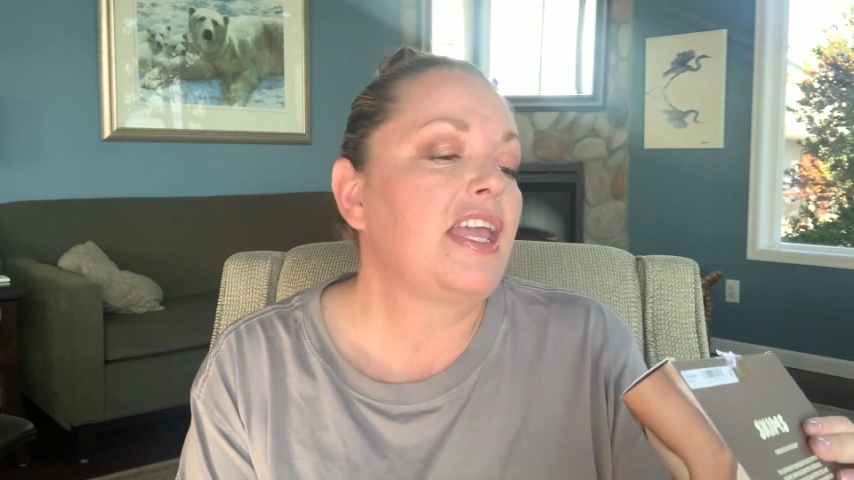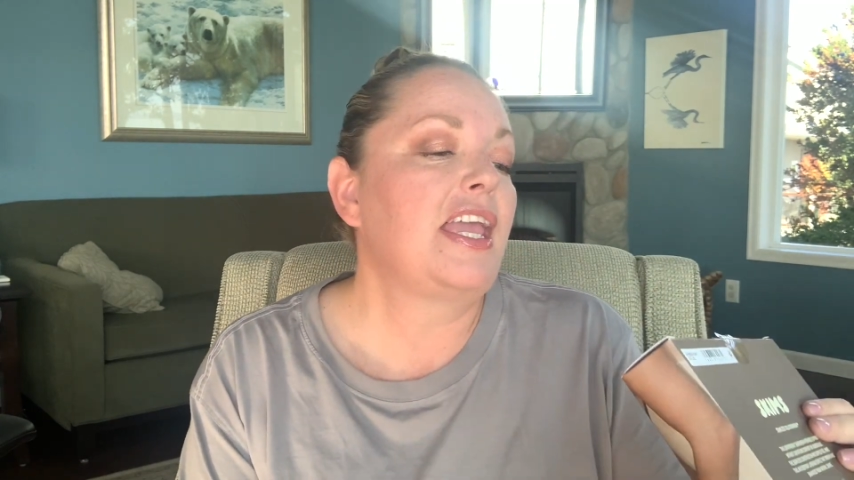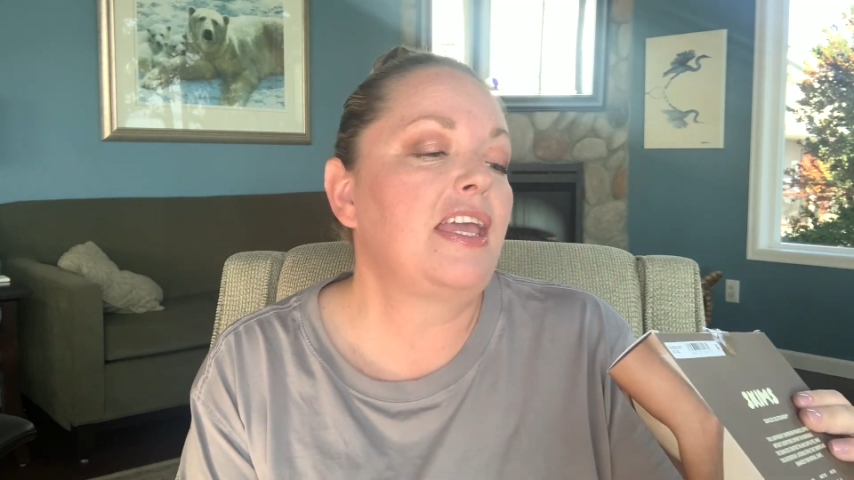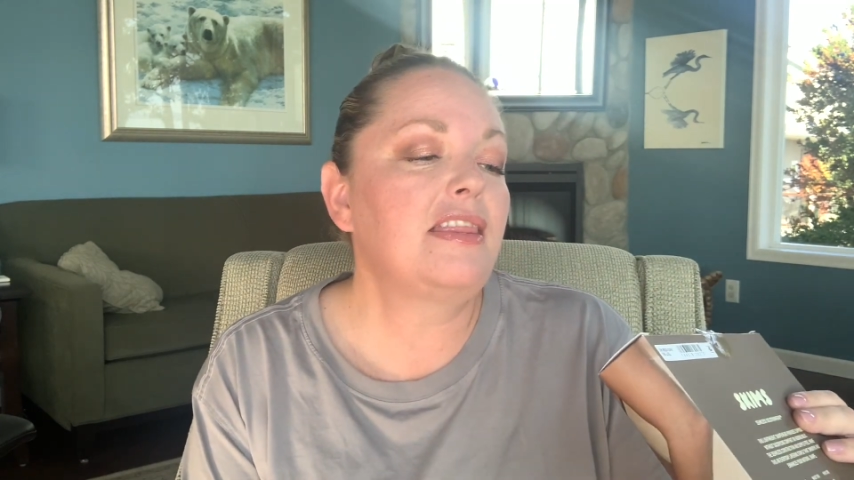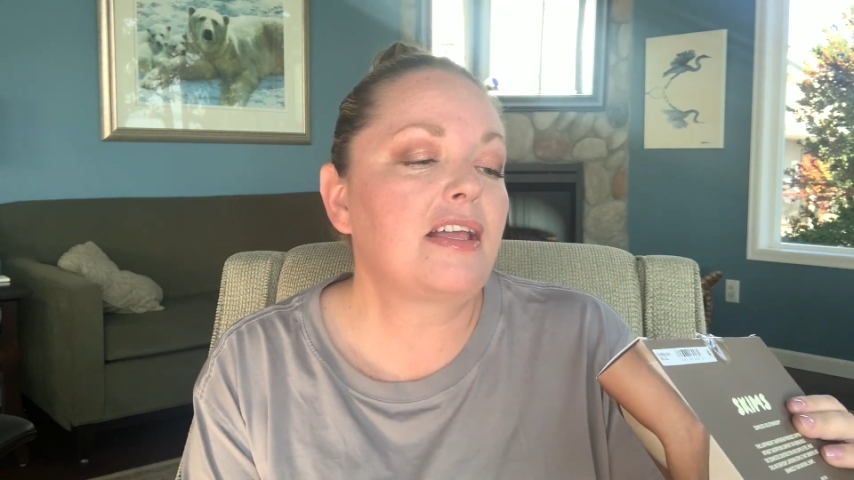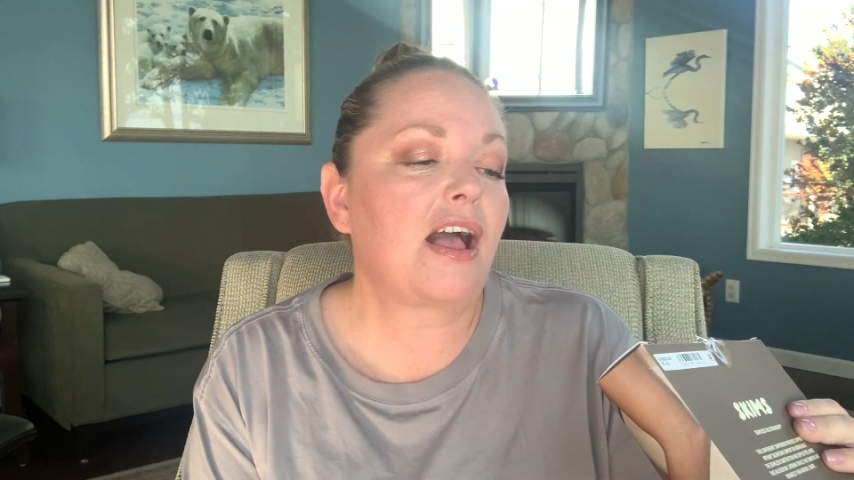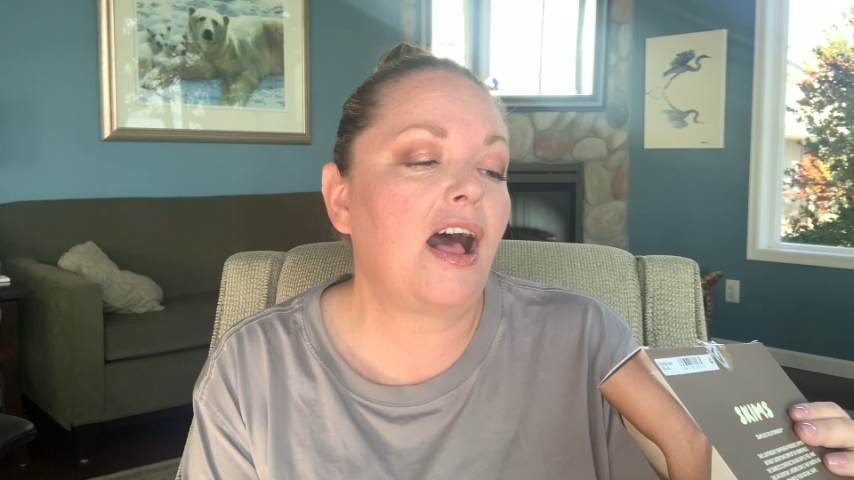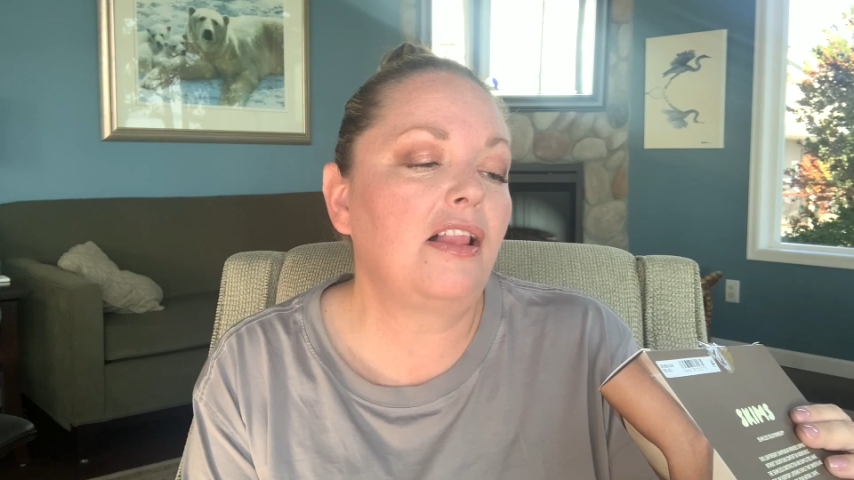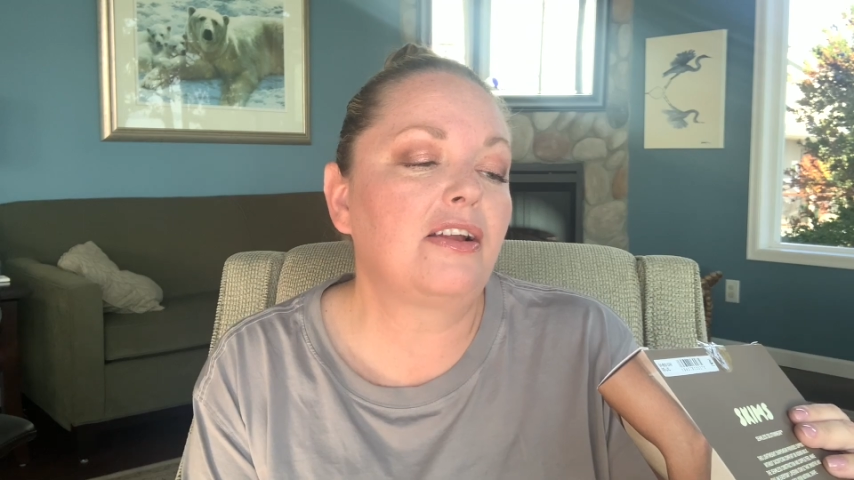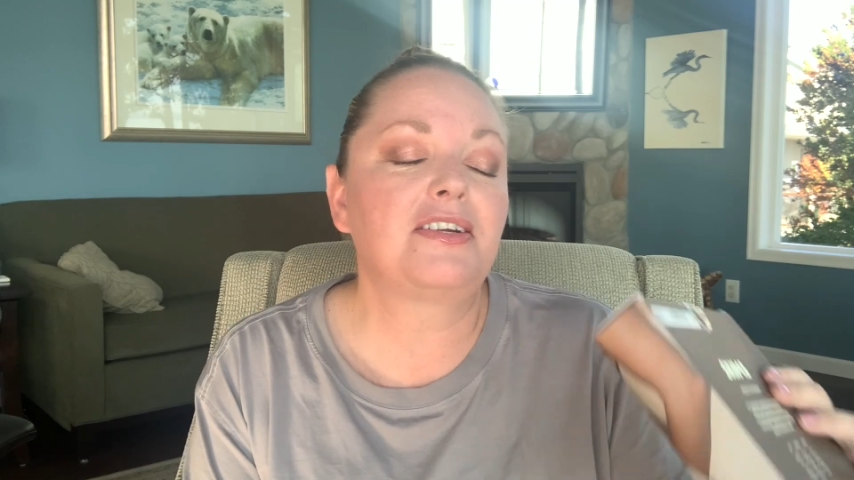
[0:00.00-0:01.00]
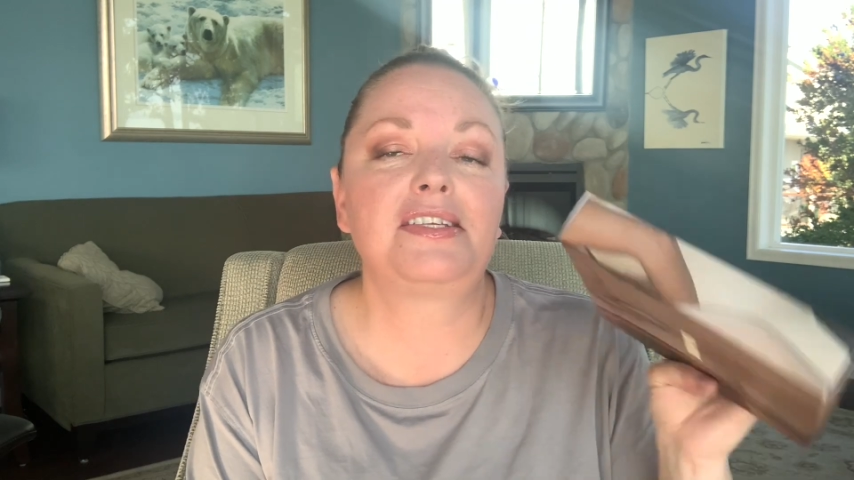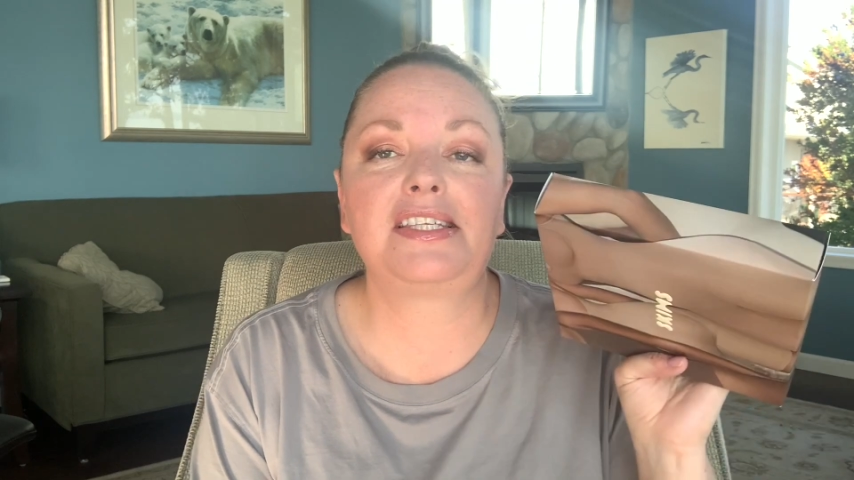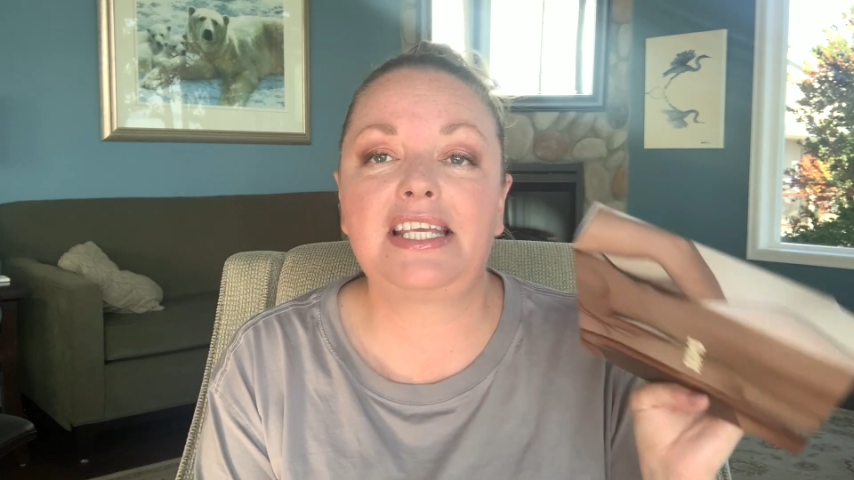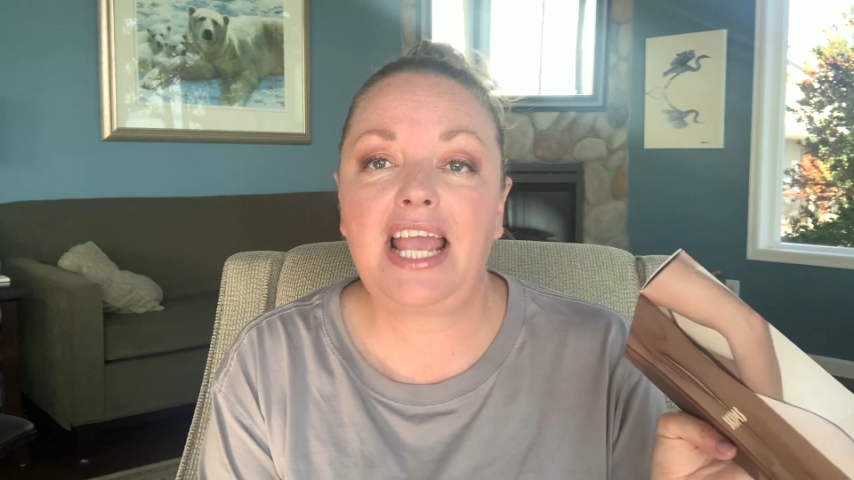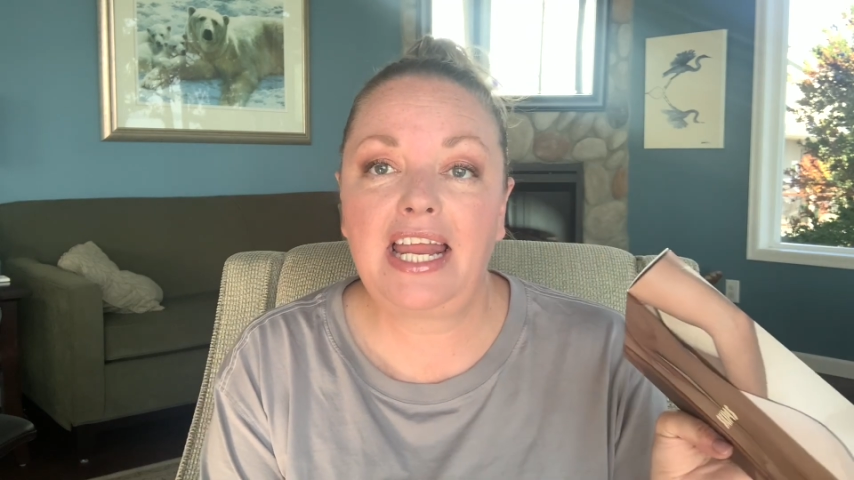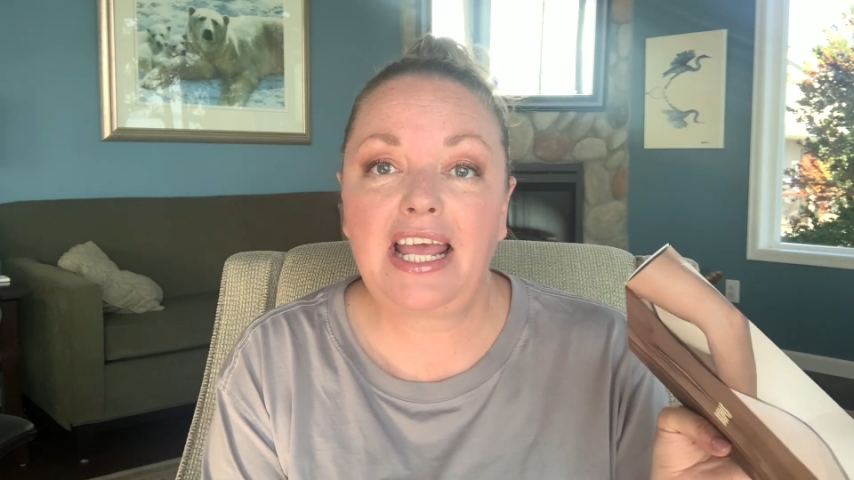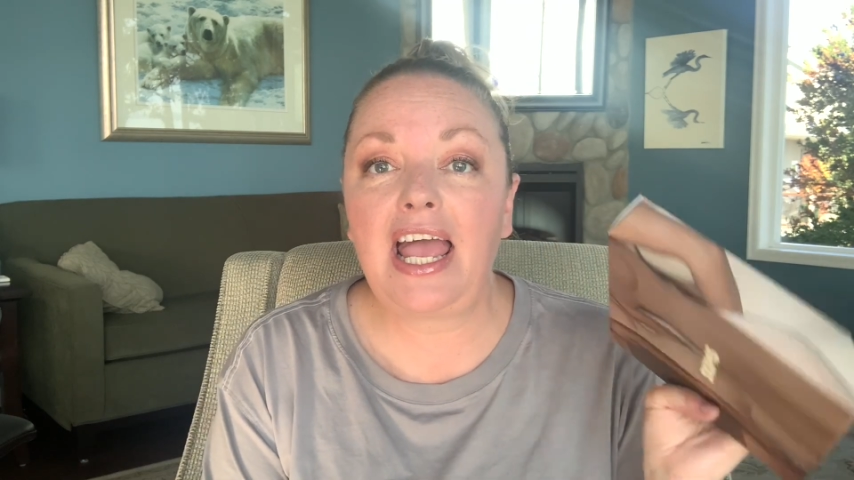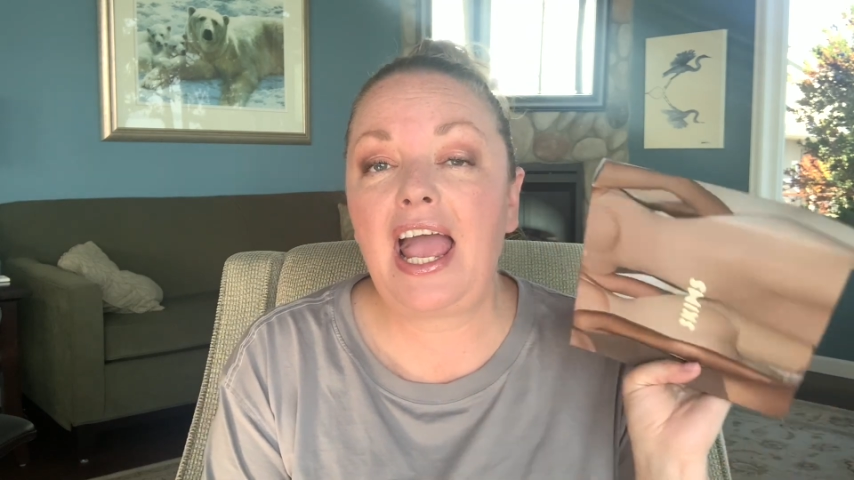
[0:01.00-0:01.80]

in the color Sienna